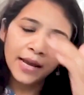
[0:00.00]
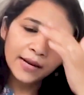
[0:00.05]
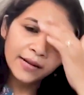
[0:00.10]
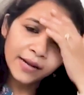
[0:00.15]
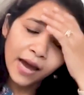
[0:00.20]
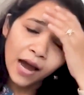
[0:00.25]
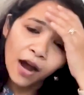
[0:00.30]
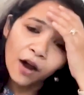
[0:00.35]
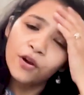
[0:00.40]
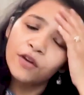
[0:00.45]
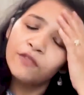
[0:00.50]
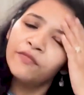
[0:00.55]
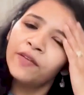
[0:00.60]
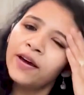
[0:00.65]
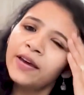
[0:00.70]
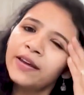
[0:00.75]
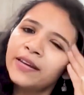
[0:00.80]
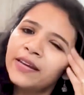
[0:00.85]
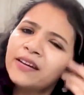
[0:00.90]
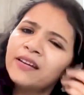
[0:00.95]
Like now, if
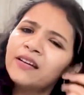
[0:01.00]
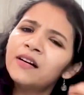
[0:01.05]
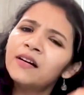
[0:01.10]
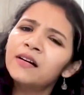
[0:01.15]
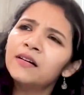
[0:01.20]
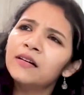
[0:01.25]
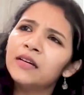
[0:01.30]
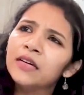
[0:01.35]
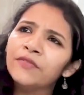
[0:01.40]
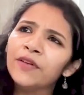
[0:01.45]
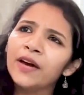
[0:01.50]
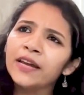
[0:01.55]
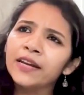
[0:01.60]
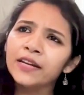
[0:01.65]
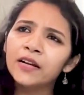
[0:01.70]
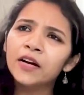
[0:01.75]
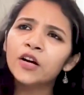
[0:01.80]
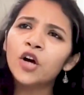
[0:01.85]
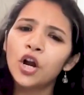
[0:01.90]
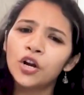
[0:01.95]
I
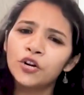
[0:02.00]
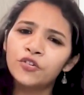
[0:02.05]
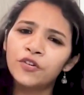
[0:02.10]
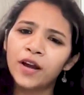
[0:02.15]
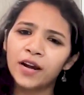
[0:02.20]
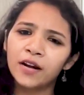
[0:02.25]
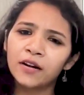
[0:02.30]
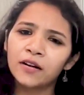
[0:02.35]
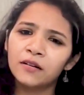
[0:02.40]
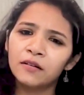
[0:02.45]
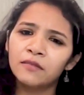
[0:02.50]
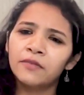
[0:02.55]
read a contract,